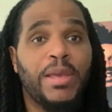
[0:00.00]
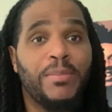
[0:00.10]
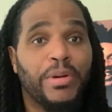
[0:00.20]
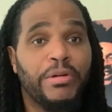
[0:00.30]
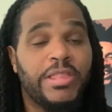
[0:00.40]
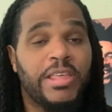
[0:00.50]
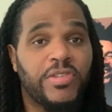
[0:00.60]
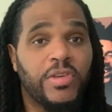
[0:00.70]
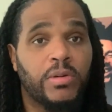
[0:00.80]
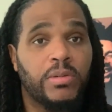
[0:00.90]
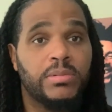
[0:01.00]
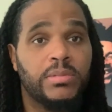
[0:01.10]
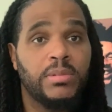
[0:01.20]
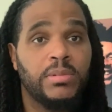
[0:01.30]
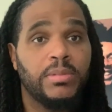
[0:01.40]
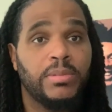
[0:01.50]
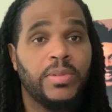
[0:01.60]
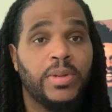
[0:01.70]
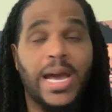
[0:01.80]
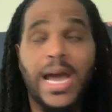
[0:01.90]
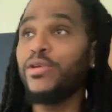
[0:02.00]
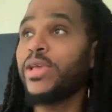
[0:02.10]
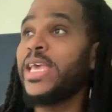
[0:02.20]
say burn this, you know. And